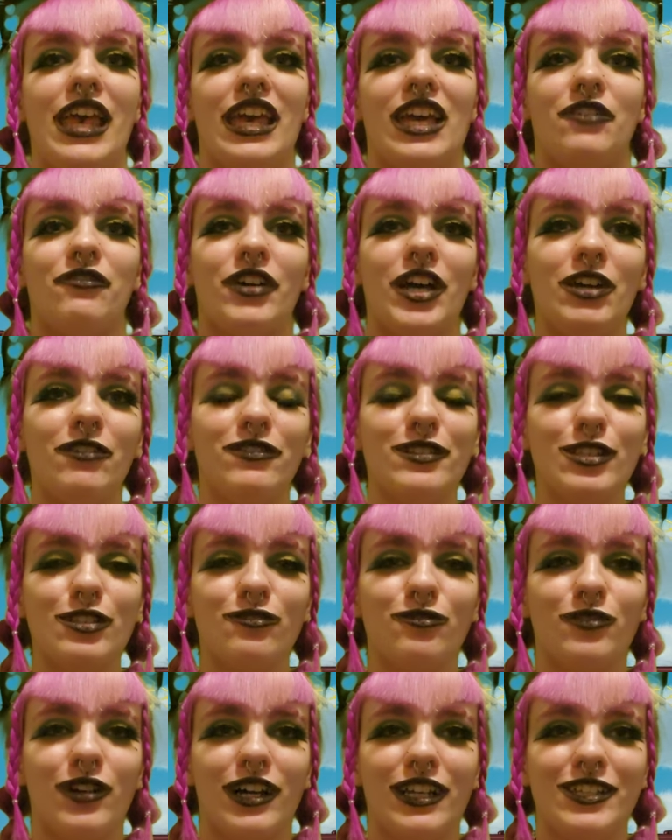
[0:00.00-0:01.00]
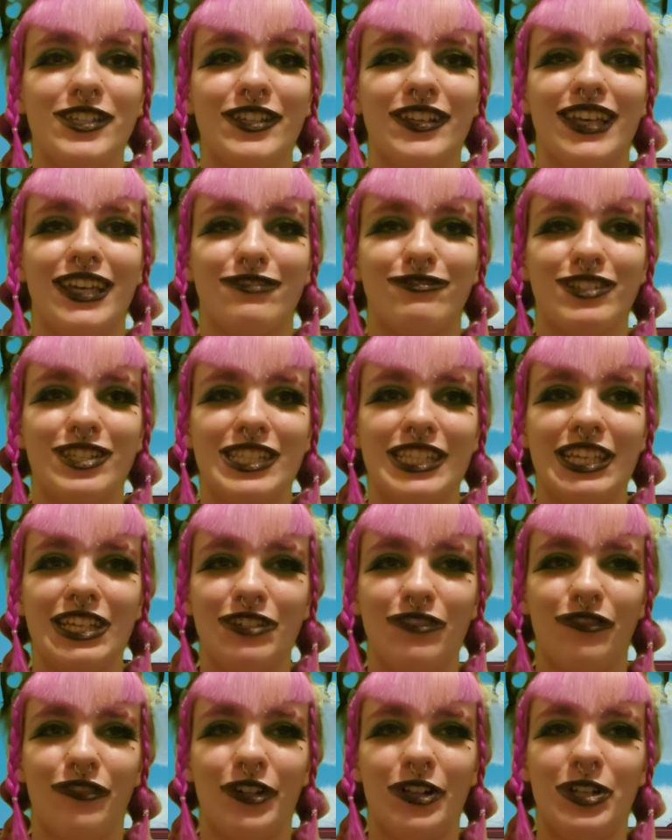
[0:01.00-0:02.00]
If I wasn't watching every
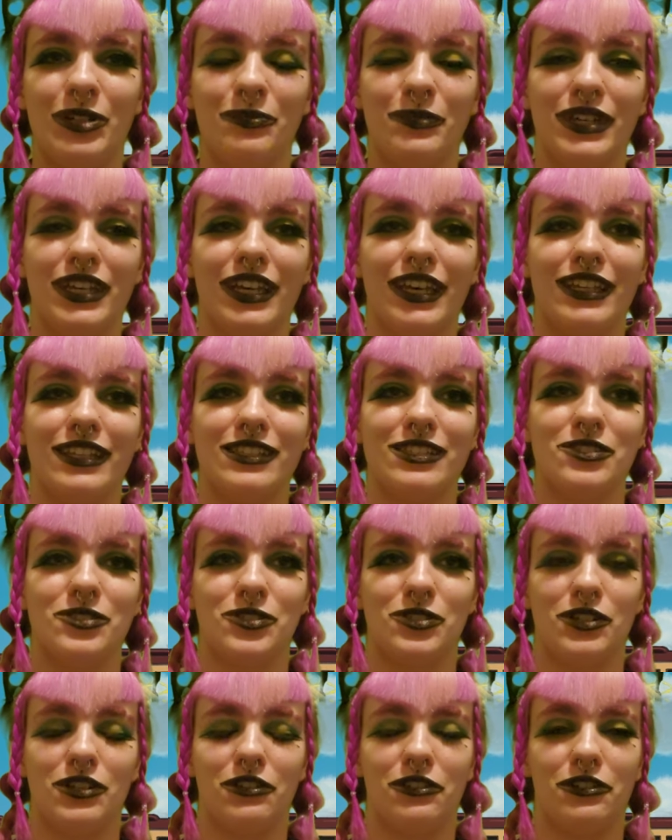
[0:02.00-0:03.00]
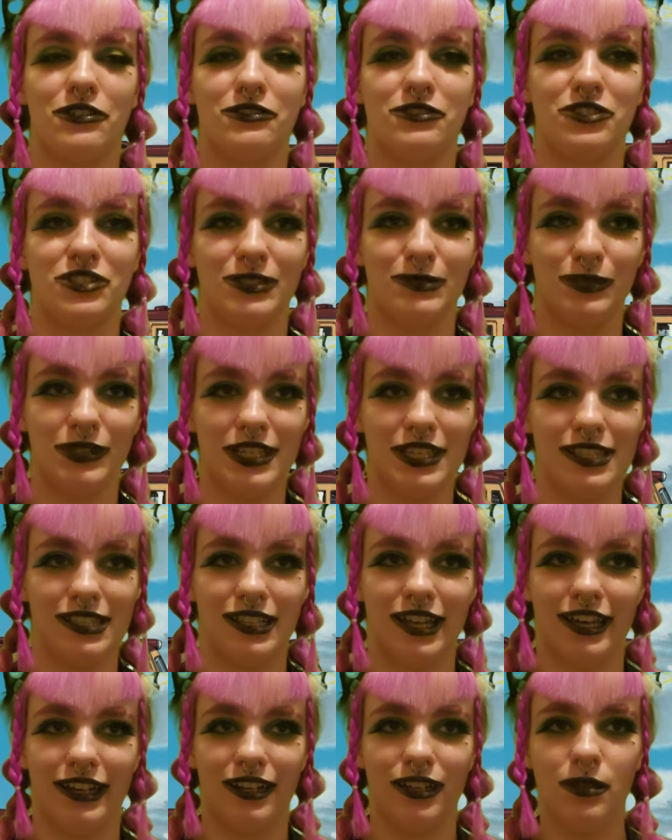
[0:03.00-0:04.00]
single film in Studio Ghibli's
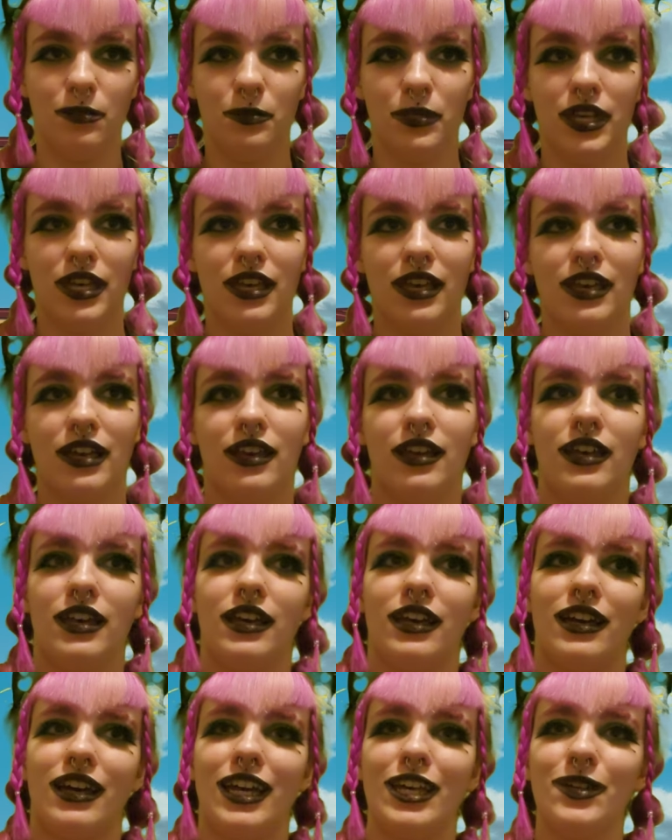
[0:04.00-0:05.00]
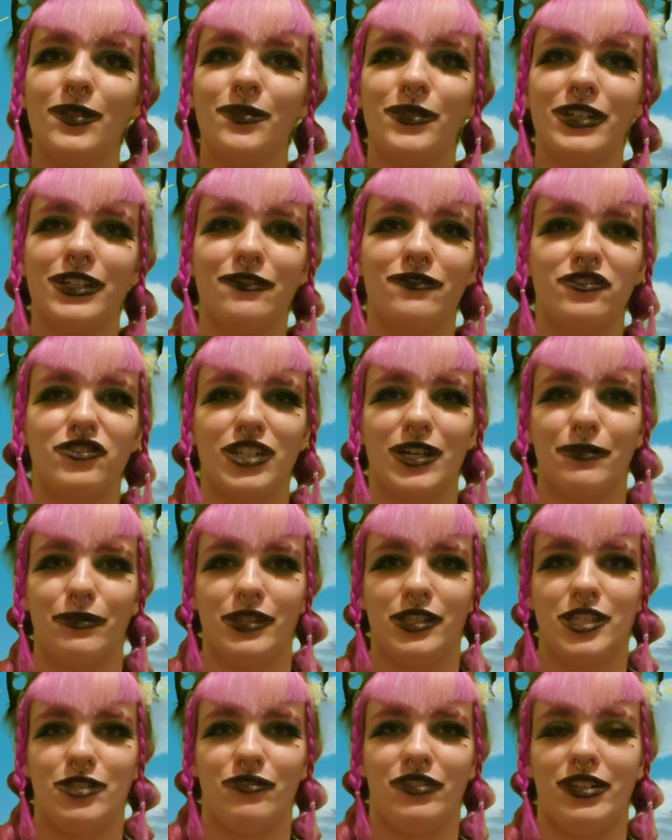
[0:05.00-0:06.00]
lineup, I would have dropped
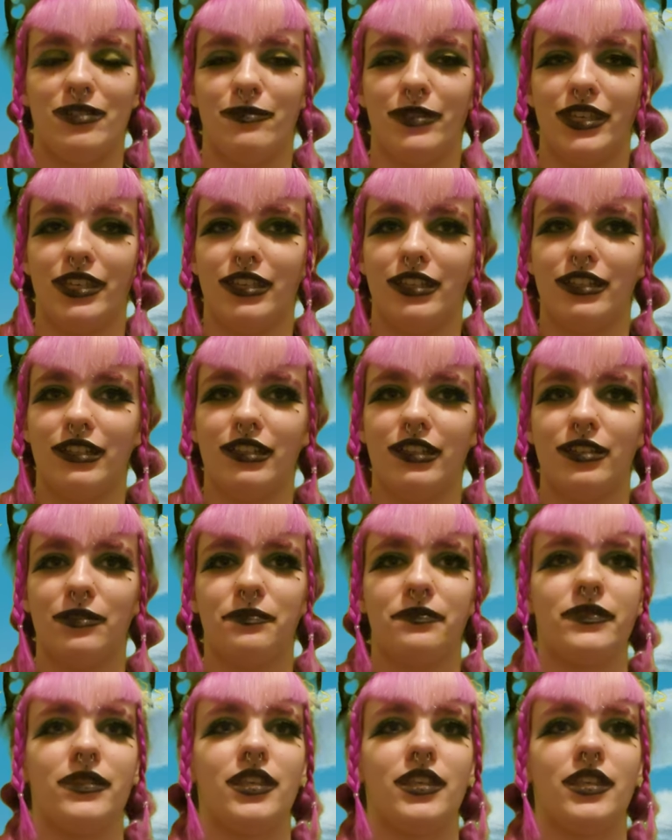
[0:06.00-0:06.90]
this one immediately.